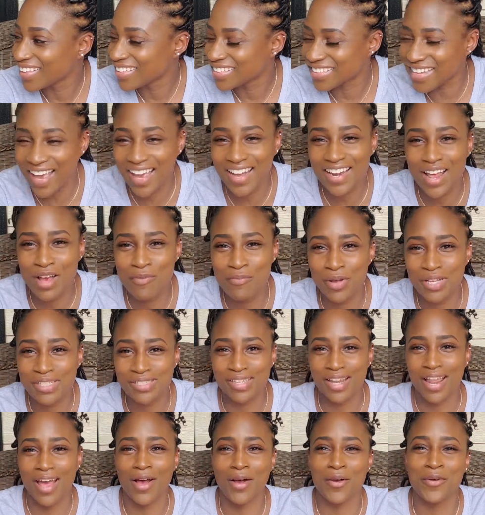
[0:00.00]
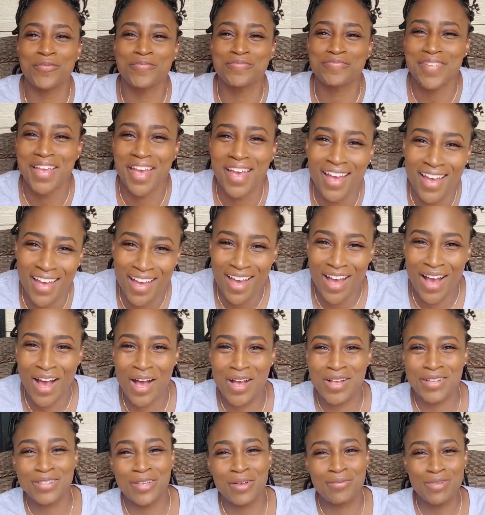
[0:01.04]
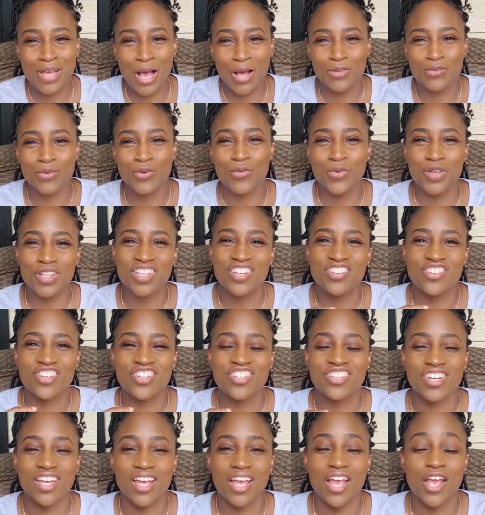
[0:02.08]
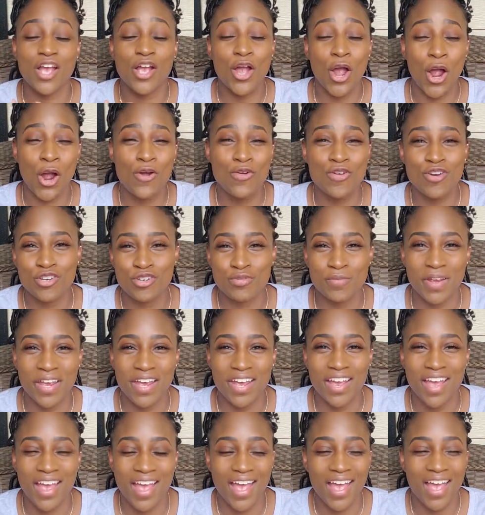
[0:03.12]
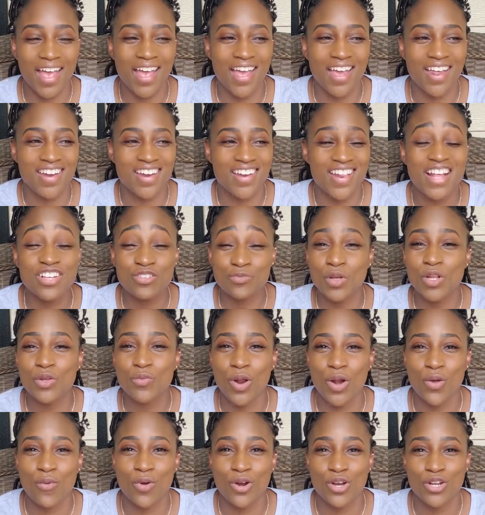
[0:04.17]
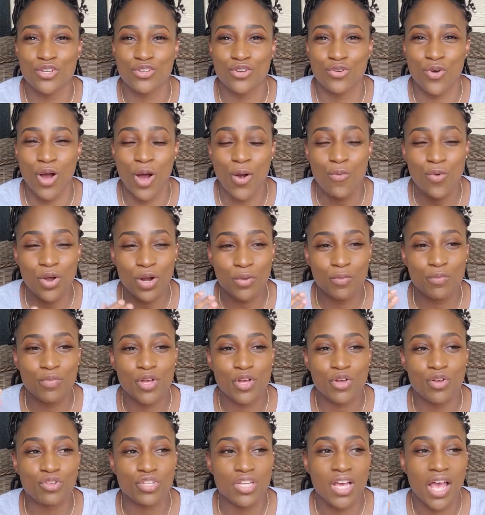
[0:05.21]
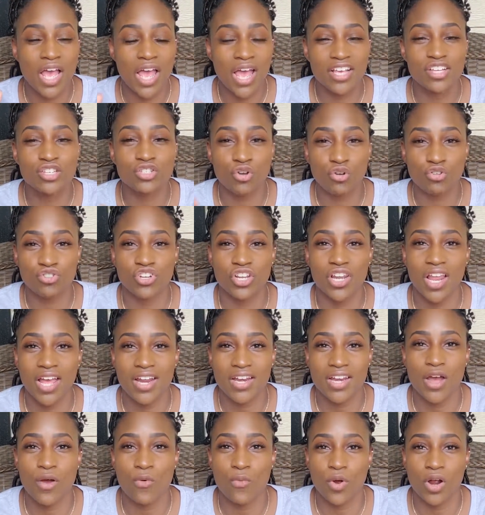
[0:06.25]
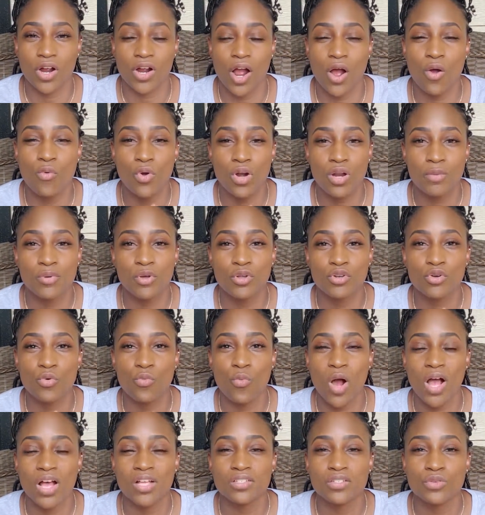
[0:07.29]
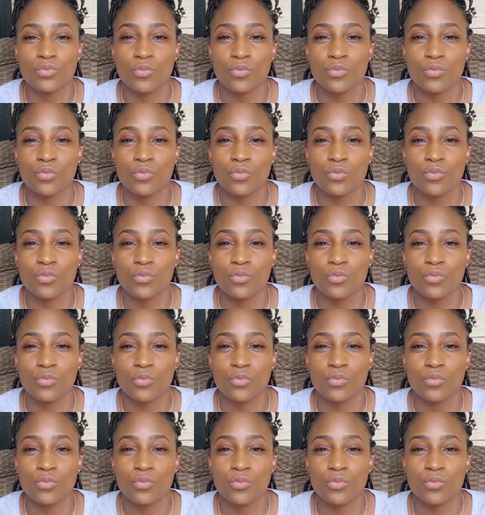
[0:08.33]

Dang, that bus loud. Sometimes we really just need encouragement, and that's really what I want to do. I want to build a socialite network. I want to build a Wines